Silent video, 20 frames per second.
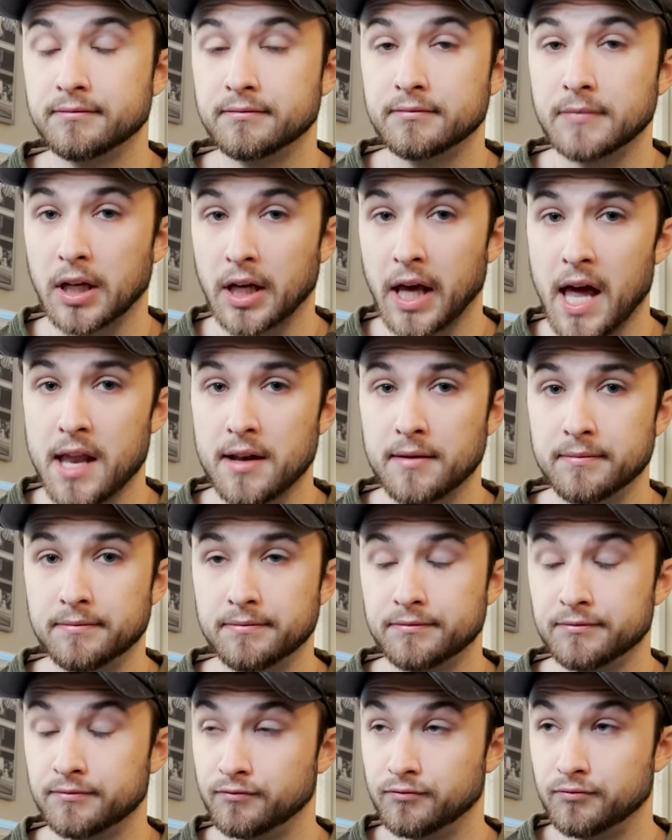Again,
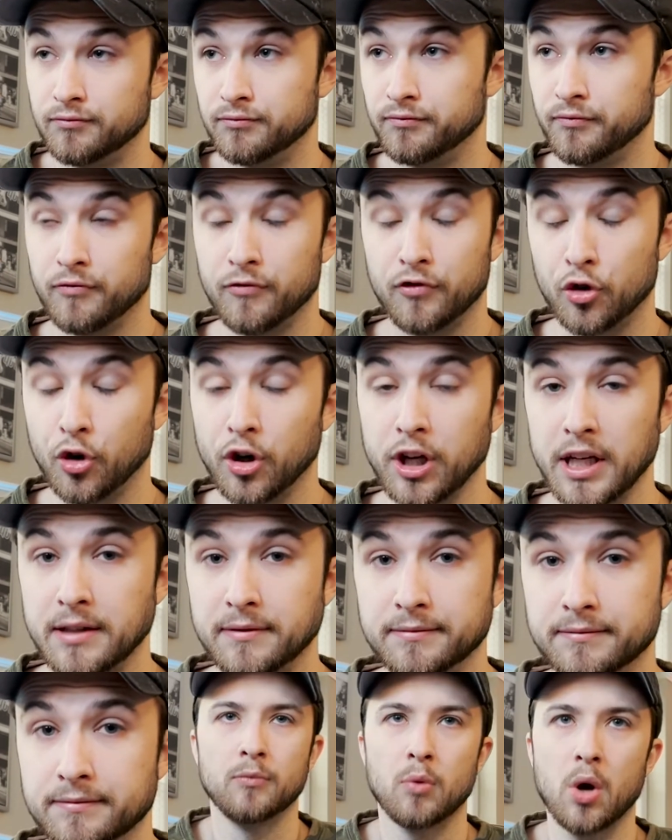free.
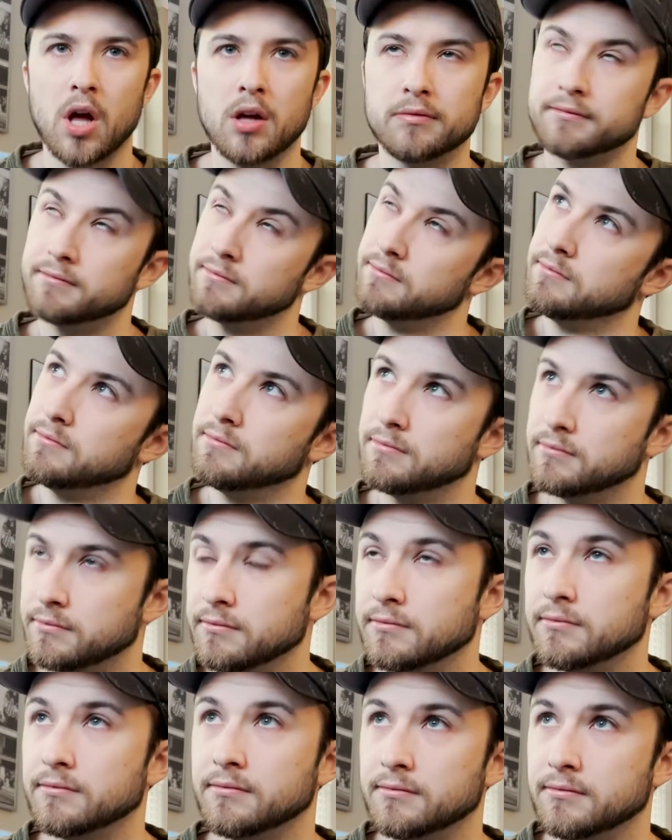Well,
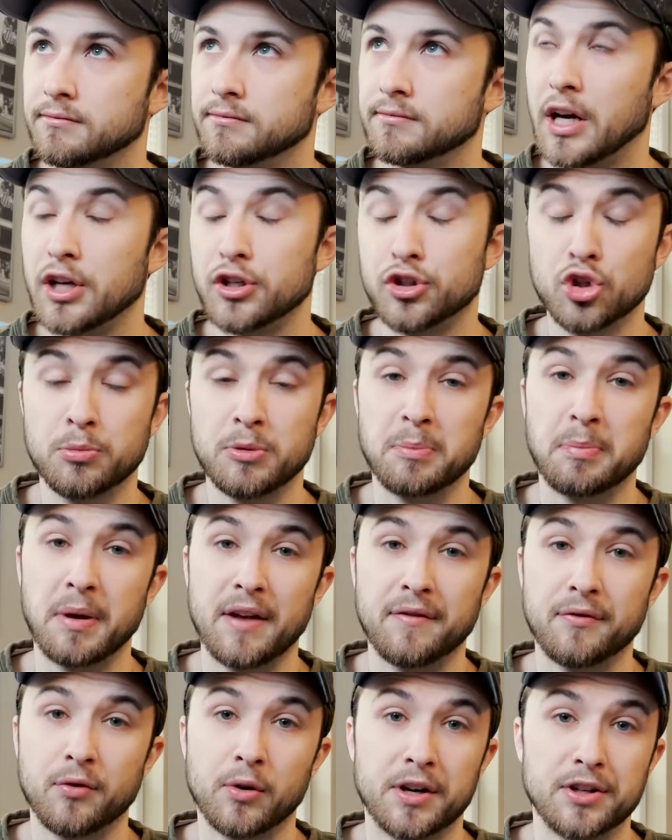I assume you
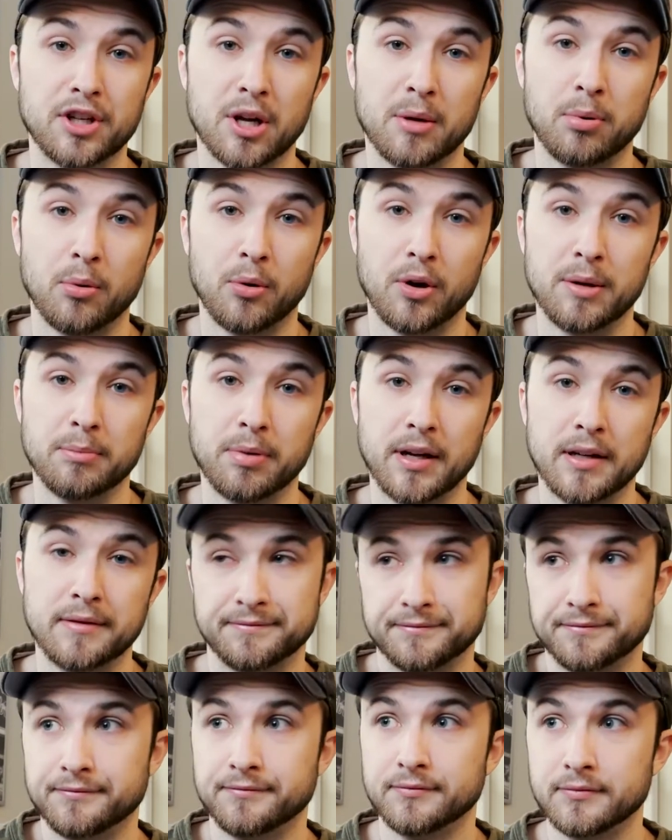paid for it at some point, but
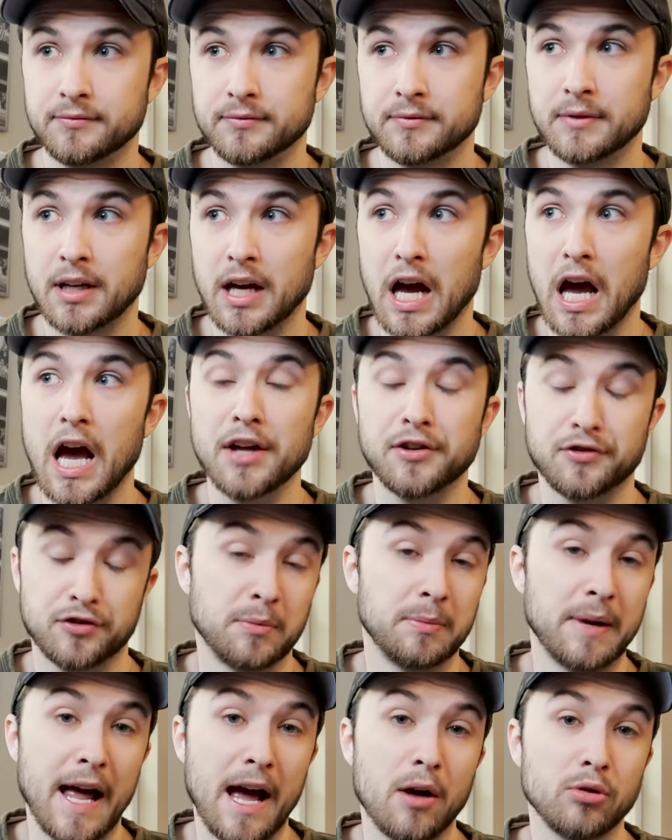as from
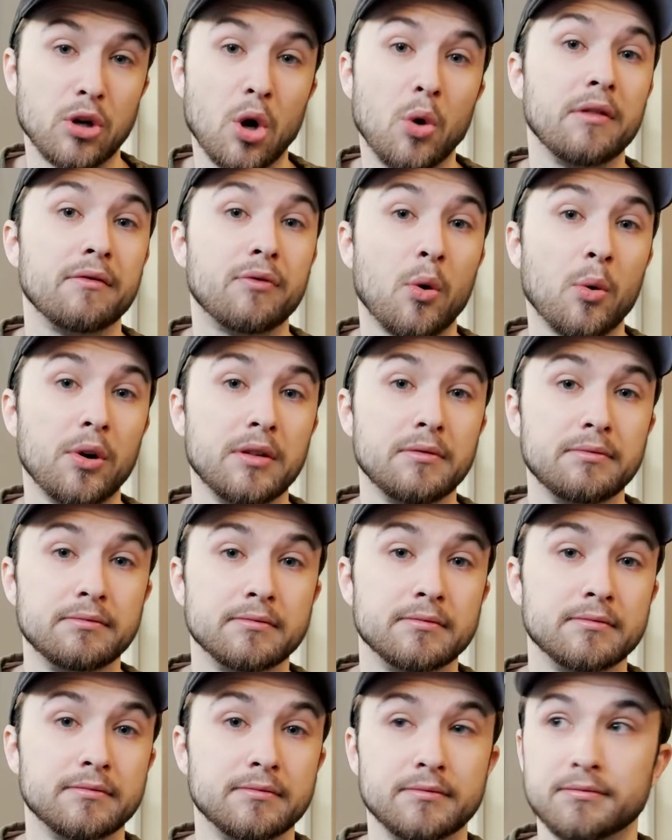now going forward,
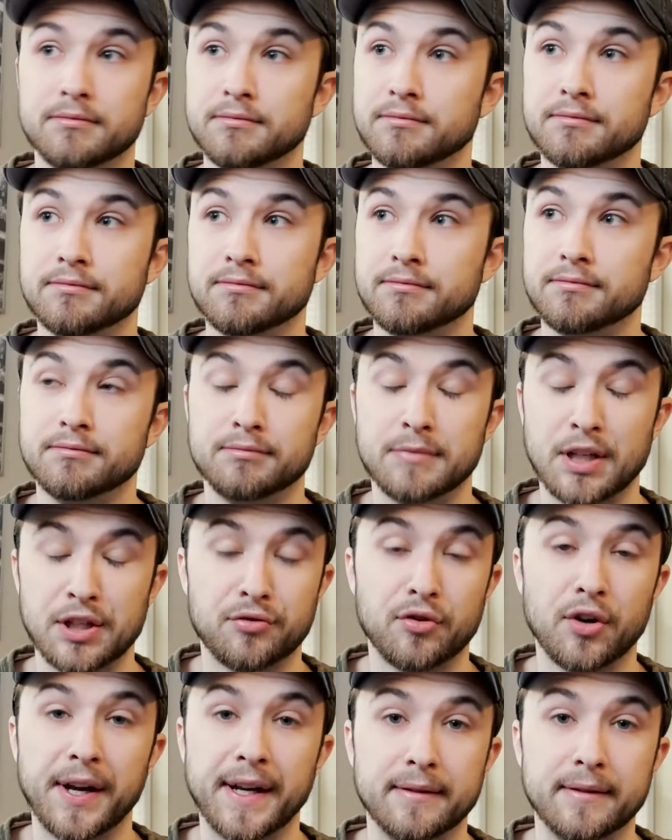it's free.